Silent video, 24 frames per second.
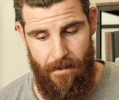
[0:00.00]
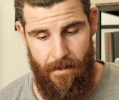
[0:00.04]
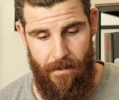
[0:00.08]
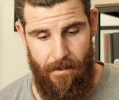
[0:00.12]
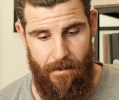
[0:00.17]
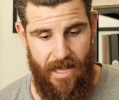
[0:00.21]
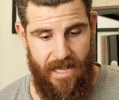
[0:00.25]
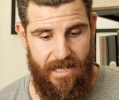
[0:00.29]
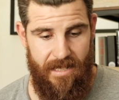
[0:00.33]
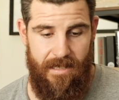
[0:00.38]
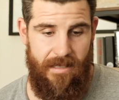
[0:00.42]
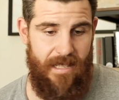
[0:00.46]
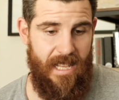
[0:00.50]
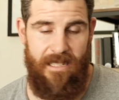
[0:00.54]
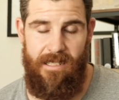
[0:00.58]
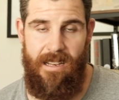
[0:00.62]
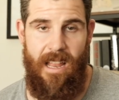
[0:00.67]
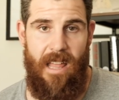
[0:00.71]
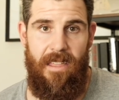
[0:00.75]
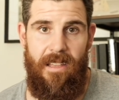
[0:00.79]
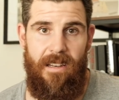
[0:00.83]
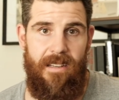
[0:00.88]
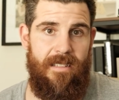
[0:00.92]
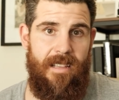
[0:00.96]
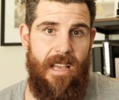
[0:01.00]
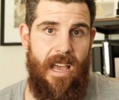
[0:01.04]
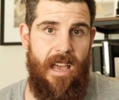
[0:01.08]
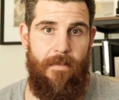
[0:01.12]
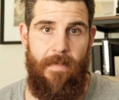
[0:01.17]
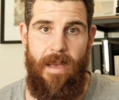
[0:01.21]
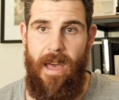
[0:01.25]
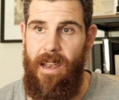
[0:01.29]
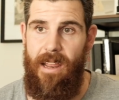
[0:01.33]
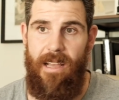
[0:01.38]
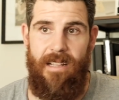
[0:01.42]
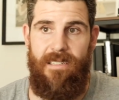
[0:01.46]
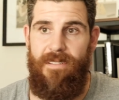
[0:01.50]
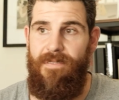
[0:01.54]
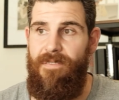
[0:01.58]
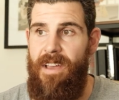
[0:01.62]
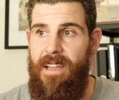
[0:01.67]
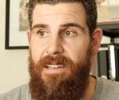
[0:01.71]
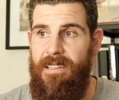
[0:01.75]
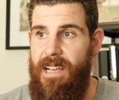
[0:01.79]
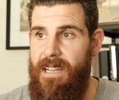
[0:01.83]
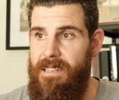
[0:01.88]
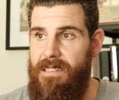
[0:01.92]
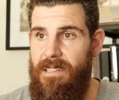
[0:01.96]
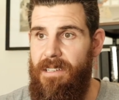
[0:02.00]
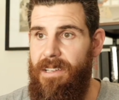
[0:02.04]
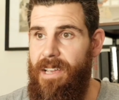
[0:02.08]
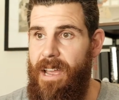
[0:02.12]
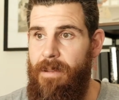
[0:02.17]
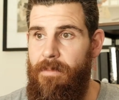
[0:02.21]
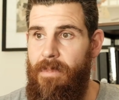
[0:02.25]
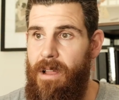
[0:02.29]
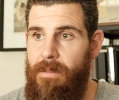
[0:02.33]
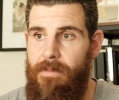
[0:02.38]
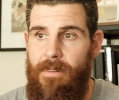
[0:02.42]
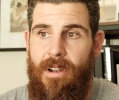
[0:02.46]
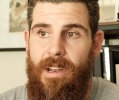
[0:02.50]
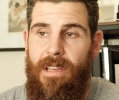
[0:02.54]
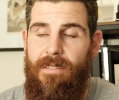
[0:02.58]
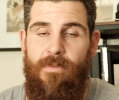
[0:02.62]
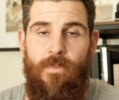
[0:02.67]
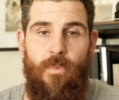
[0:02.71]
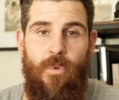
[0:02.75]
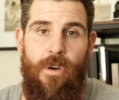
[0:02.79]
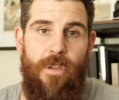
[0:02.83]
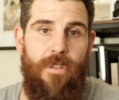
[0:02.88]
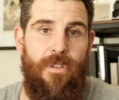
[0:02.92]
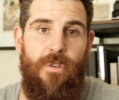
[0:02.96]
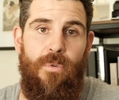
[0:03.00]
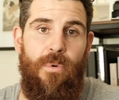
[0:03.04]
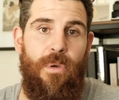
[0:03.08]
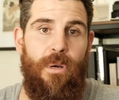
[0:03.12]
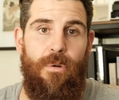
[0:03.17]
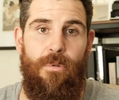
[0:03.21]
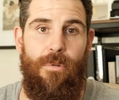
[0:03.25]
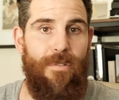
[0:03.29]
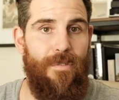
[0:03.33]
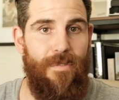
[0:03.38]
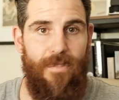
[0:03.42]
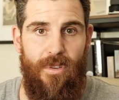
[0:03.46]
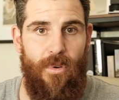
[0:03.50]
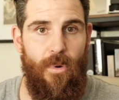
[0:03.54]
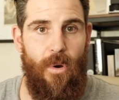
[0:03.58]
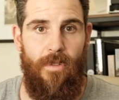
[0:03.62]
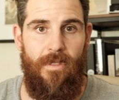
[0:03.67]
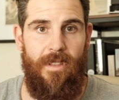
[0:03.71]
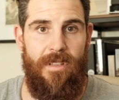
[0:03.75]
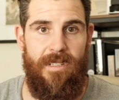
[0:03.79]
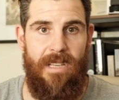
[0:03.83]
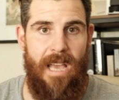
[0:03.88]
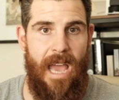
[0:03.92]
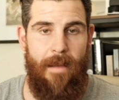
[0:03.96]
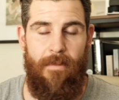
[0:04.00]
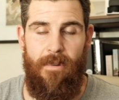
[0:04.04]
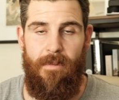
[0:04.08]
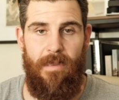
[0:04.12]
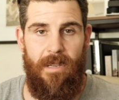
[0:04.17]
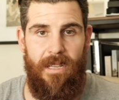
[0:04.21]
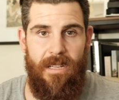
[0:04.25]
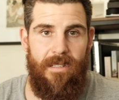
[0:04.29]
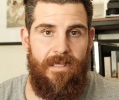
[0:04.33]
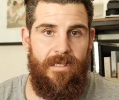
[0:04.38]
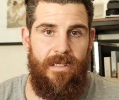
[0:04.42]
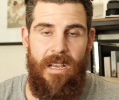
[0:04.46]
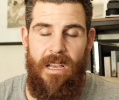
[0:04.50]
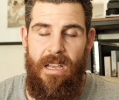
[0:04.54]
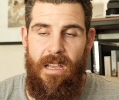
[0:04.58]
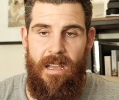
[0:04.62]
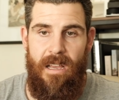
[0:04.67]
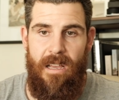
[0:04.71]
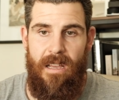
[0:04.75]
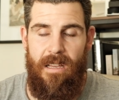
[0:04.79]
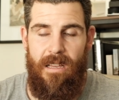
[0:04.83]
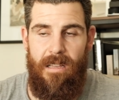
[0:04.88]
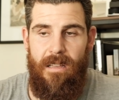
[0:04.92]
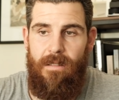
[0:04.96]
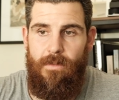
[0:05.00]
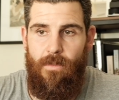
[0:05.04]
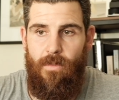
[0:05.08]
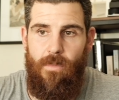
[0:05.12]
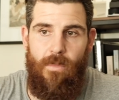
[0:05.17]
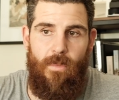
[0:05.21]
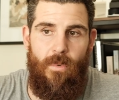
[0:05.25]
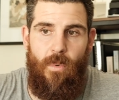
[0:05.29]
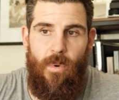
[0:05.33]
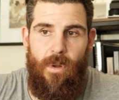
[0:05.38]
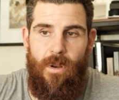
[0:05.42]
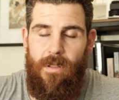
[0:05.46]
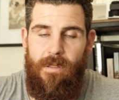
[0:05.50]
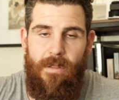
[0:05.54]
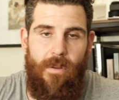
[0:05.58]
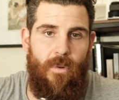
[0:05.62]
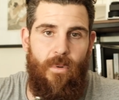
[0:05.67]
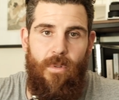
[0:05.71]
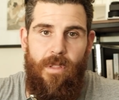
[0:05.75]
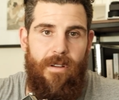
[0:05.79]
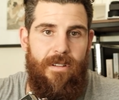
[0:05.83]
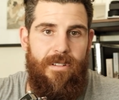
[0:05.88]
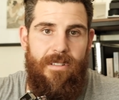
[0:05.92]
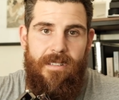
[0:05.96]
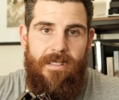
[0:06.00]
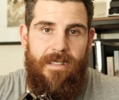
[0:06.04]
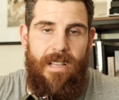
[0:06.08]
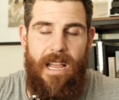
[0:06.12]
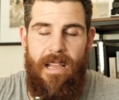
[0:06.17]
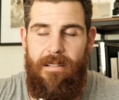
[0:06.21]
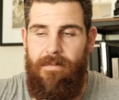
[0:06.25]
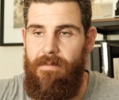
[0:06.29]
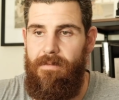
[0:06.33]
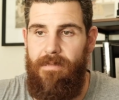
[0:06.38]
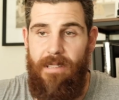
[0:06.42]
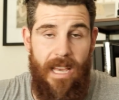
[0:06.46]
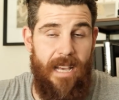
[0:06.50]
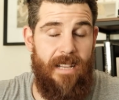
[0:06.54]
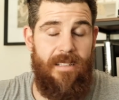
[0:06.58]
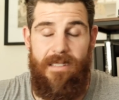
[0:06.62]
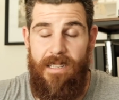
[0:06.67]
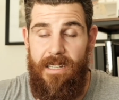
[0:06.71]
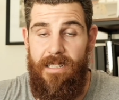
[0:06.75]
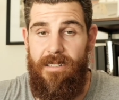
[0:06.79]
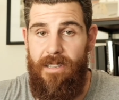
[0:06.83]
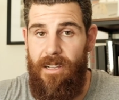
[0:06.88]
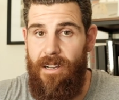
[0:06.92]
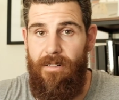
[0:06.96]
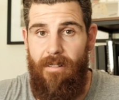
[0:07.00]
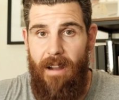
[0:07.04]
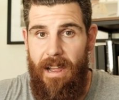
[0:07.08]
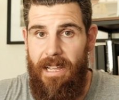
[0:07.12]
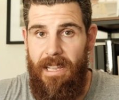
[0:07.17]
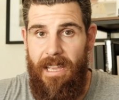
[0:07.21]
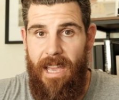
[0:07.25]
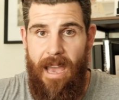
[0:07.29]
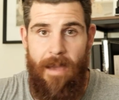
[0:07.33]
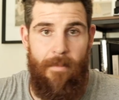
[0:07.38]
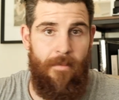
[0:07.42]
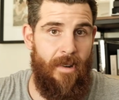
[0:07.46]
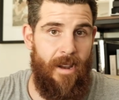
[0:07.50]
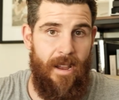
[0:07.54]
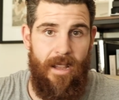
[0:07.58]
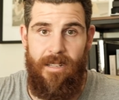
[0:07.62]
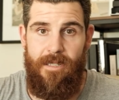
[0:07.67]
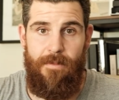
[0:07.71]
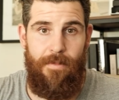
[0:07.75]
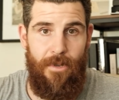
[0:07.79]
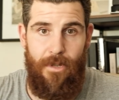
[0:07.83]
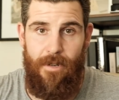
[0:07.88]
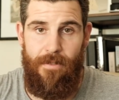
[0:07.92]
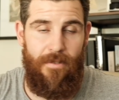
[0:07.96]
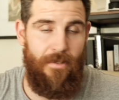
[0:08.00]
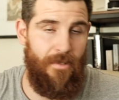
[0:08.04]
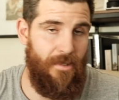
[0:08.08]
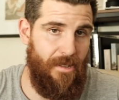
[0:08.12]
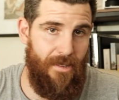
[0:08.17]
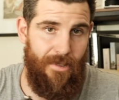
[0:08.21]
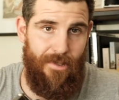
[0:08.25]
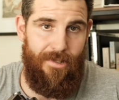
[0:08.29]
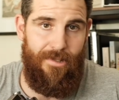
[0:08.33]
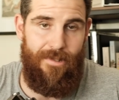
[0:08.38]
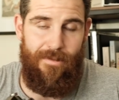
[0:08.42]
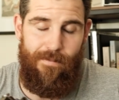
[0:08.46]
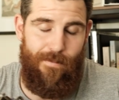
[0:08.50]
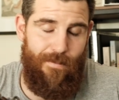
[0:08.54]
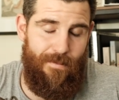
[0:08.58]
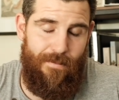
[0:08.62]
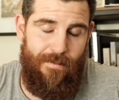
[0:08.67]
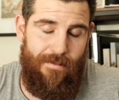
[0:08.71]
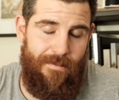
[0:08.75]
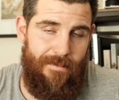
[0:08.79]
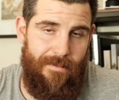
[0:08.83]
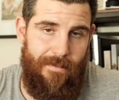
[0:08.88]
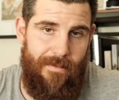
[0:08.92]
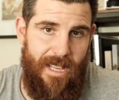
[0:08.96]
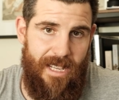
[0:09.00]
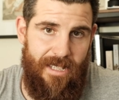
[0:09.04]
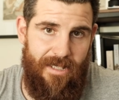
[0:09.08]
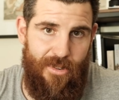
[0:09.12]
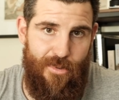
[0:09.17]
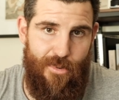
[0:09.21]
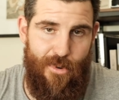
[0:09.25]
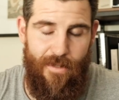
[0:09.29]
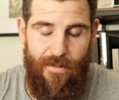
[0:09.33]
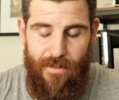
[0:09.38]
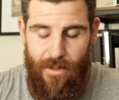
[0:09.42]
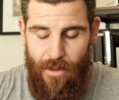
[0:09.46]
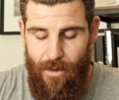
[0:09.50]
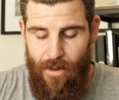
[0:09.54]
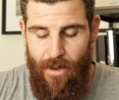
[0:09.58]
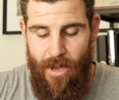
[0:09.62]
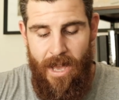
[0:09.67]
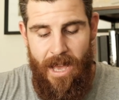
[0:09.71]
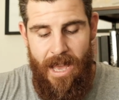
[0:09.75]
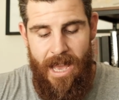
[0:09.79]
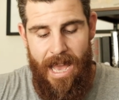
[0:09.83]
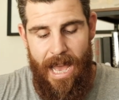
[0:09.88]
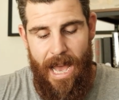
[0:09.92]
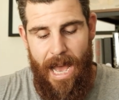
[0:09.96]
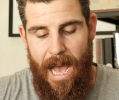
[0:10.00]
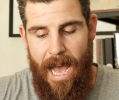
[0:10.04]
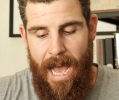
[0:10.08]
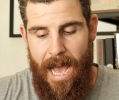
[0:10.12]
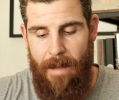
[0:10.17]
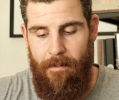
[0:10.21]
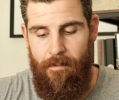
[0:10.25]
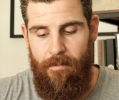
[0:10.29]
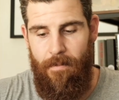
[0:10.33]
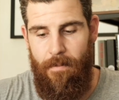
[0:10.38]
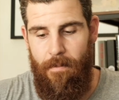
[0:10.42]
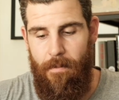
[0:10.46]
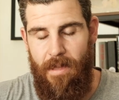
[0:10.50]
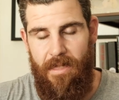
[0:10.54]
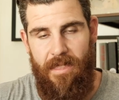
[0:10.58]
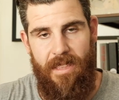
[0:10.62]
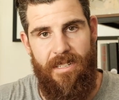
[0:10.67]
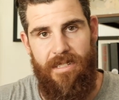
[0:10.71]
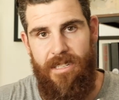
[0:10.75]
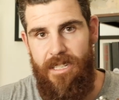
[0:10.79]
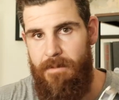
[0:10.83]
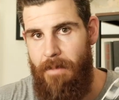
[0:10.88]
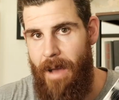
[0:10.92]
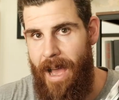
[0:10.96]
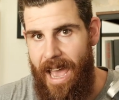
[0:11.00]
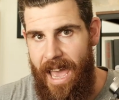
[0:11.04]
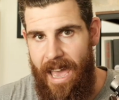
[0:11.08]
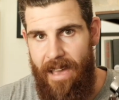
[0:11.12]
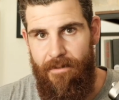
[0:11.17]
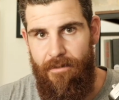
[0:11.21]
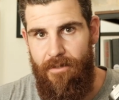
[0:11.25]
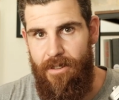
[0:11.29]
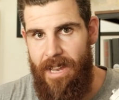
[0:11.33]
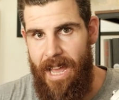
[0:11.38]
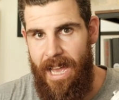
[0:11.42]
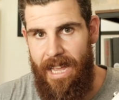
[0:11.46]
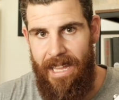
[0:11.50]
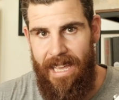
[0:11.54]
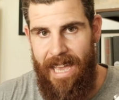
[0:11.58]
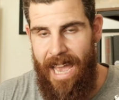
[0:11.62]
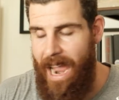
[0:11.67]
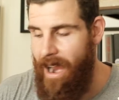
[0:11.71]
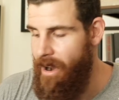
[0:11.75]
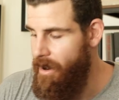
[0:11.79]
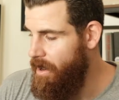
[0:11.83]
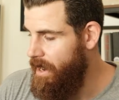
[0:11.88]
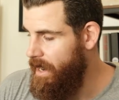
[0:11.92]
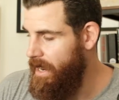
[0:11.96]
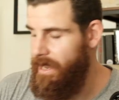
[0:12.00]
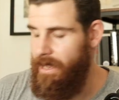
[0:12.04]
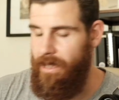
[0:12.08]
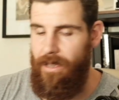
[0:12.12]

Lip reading: There's nothing to say about it. It's a fantastic camera. Not even worth doing a review on this camera, because all there is to say, yes, it's a great camera. It's beautiful to use. There's your review. But this is my everyday carry.